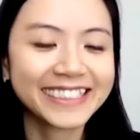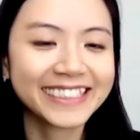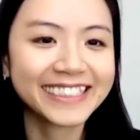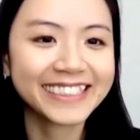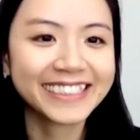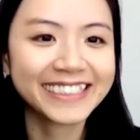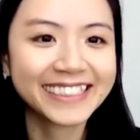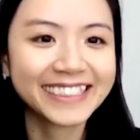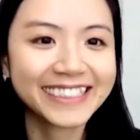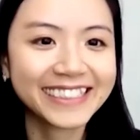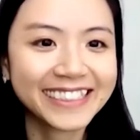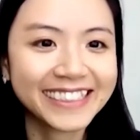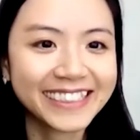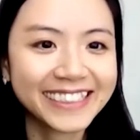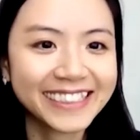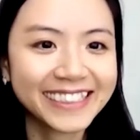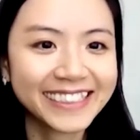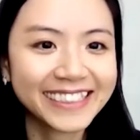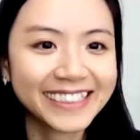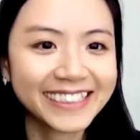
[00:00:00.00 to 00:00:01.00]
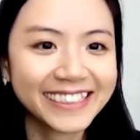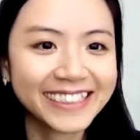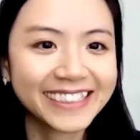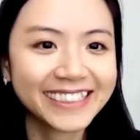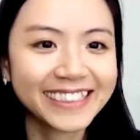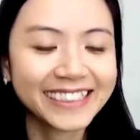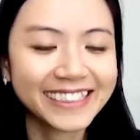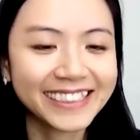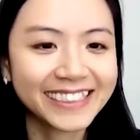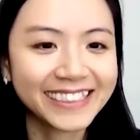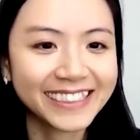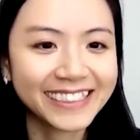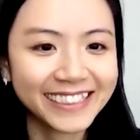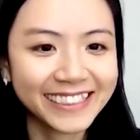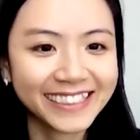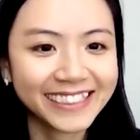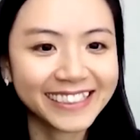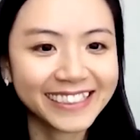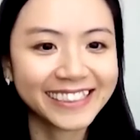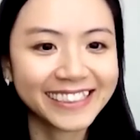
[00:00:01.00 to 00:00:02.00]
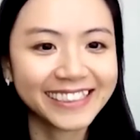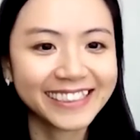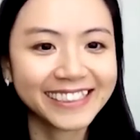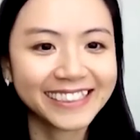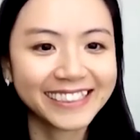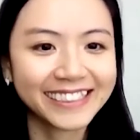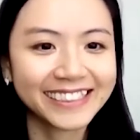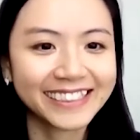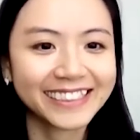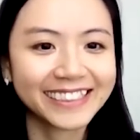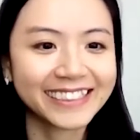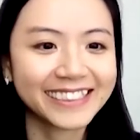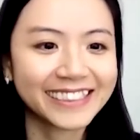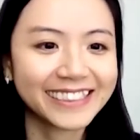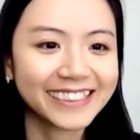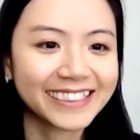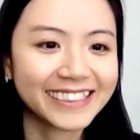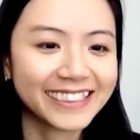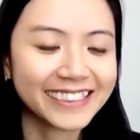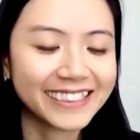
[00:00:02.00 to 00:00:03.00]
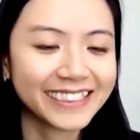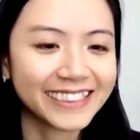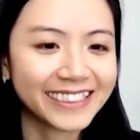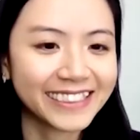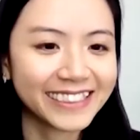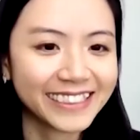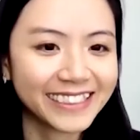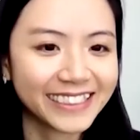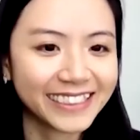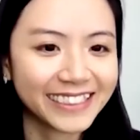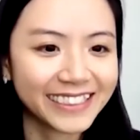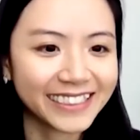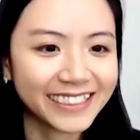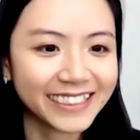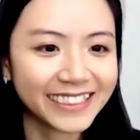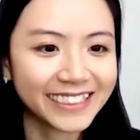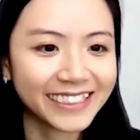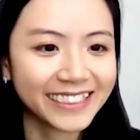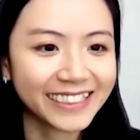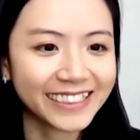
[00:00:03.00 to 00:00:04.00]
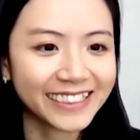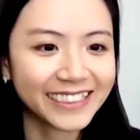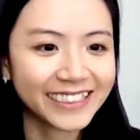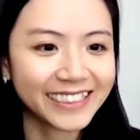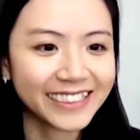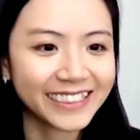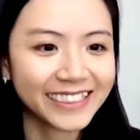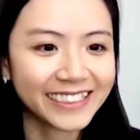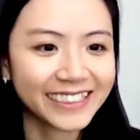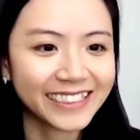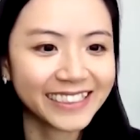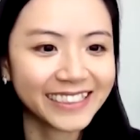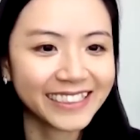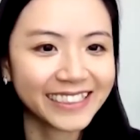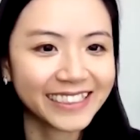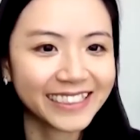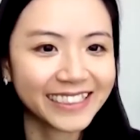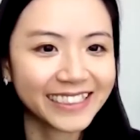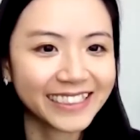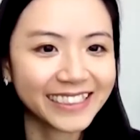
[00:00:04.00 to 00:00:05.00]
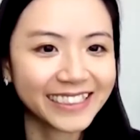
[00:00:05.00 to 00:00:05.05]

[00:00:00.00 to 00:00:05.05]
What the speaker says: No words are spoken by the person on screen.